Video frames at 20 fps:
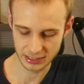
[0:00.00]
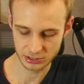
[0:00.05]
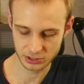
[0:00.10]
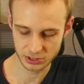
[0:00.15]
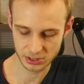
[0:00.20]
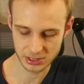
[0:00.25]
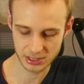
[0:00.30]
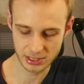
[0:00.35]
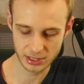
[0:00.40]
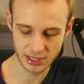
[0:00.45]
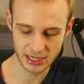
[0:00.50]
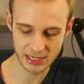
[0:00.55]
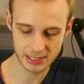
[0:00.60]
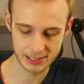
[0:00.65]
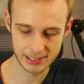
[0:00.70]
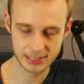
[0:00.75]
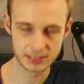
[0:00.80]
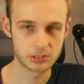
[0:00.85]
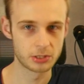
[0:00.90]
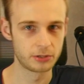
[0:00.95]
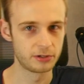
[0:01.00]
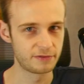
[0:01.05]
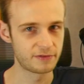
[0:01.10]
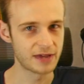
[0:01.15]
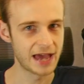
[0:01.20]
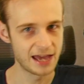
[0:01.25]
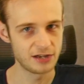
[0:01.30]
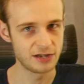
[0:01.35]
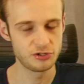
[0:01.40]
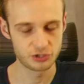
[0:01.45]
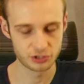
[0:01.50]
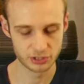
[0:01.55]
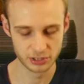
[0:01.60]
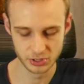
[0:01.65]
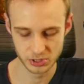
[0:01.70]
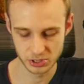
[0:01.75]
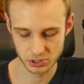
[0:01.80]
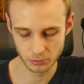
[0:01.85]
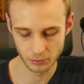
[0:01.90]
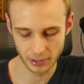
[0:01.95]
just this sort of
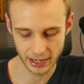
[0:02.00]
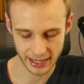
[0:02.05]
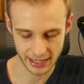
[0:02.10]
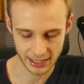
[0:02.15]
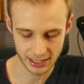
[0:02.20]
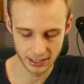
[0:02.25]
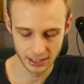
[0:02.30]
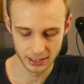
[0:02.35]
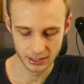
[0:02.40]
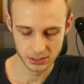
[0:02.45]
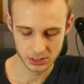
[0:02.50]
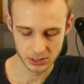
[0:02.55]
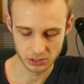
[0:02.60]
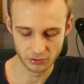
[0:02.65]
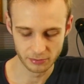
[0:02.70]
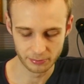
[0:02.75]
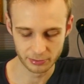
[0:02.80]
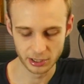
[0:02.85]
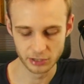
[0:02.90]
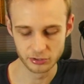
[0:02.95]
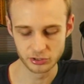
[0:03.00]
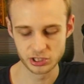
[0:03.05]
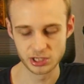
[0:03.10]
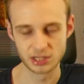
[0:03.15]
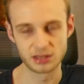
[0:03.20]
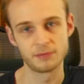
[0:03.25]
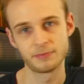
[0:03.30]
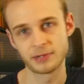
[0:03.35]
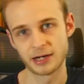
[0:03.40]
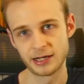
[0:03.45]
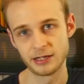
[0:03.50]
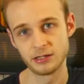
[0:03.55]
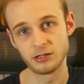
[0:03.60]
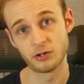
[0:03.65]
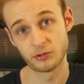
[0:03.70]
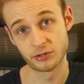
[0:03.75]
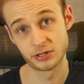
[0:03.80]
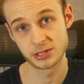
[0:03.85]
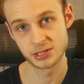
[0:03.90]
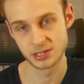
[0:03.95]
entranceway to approaching the
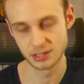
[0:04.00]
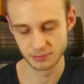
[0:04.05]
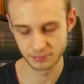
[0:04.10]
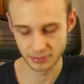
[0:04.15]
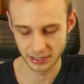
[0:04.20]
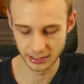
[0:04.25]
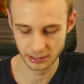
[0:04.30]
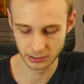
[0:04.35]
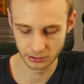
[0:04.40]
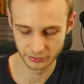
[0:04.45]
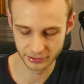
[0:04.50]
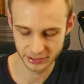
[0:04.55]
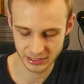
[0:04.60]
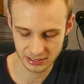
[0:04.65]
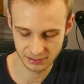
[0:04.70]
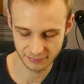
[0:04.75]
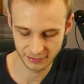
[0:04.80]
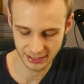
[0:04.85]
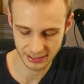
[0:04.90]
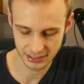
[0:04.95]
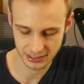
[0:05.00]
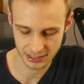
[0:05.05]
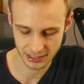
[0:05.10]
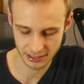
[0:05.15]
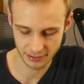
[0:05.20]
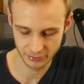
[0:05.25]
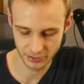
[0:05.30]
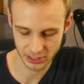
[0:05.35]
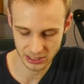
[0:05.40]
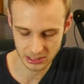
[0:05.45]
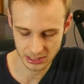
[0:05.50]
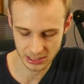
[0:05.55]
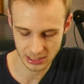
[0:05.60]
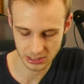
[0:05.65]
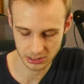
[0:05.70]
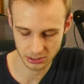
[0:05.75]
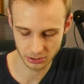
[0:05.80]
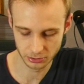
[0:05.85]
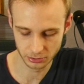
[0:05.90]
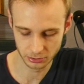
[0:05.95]
pylorus and the pyloric sphincter, this
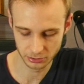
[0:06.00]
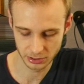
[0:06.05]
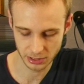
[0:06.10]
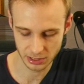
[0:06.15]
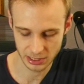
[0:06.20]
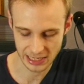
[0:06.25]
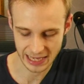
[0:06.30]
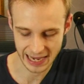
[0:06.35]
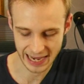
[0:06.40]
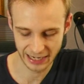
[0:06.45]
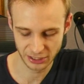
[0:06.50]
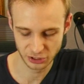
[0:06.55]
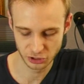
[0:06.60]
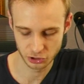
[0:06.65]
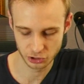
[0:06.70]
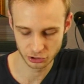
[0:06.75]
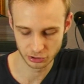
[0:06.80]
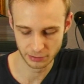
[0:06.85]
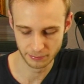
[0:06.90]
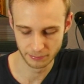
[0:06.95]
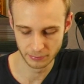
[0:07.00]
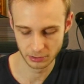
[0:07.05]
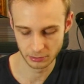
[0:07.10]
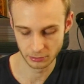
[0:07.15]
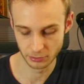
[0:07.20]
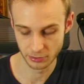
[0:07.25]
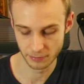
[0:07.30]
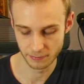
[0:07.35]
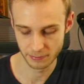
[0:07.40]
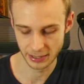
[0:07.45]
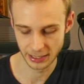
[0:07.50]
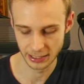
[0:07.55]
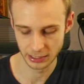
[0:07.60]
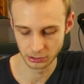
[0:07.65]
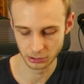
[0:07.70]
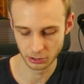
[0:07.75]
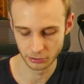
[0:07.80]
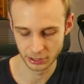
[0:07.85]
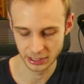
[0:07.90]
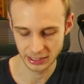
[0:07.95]
is called the antrum or the
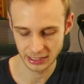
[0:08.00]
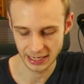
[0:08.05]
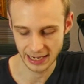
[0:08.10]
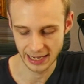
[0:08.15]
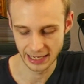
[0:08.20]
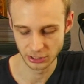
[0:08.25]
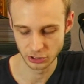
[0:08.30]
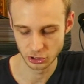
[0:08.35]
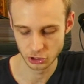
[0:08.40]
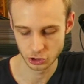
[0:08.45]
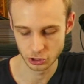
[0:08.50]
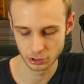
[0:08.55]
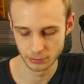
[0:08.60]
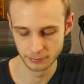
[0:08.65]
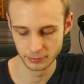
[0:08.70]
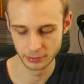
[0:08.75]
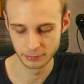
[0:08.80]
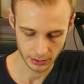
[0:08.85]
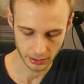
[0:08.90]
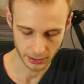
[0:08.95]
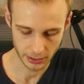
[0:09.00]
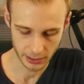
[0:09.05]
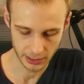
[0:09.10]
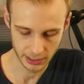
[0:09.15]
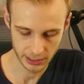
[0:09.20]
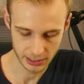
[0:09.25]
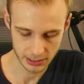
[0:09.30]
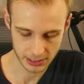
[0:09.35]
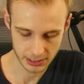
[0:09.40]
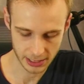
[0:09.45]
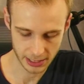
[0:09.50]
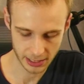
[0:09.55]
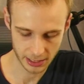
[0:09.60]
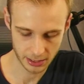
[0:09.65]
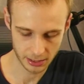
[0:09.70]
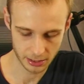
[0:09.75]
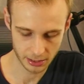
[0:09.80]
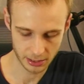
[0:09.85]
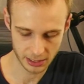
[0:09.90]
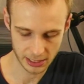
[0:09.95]
pyloric antrum. And in
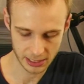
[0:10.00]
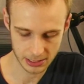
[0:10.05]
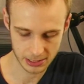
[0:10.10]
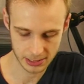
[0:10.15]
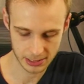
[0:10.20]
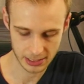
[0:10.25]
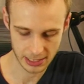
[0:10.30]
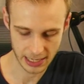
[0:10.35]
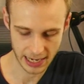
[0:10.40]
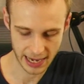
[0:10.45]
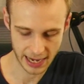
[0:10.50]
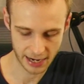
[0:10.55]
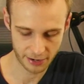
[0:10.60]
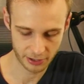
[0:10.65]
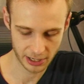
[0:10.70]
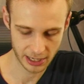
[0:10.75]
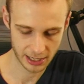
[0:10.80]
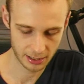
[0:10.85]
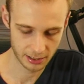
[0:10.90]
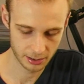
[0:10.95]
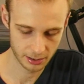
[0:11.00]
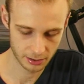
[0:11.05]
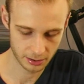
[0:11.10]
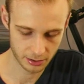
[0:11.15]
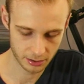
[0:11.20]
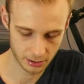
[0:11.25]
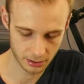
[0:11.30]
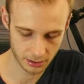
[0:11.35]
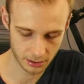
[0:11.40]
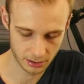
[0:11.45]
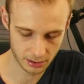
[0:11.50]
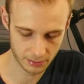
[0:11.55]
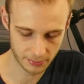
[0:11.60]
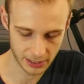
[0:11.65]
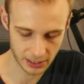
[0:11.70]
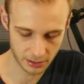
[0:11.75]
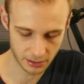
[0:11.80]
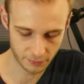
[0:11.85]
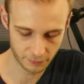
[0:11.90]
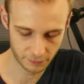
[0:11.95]
turn, this area, the
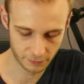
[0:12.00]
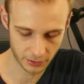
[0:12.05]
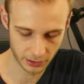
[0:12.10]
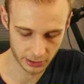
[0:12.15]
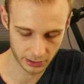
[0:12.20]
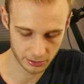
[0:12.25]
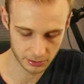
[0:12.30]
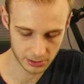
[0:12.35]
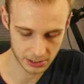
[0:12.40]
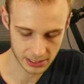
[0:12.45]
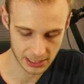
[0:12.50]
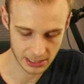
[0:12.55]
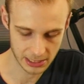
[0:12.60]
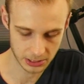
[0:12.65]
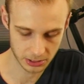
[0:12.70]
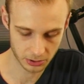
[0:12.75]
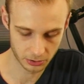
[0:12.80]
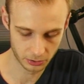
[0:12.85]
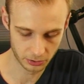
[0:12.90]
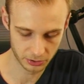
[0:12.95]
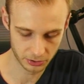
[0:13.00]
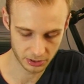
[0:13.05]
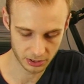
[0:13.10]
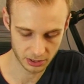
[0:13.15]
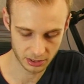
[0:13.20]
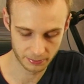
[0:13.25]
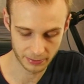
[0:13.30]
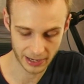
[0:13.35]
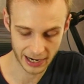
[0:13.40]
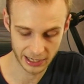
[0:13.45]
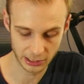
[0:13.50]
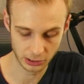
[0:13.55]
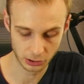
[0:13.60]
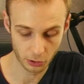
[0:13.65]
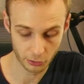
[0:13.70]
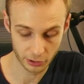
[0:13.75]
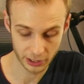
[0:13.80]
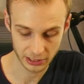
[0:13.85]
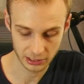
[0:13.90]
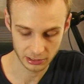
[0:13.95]
bit that follows, is called the
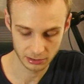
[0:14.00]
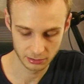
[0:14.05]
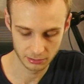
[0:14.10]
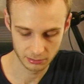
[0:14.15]
pyloric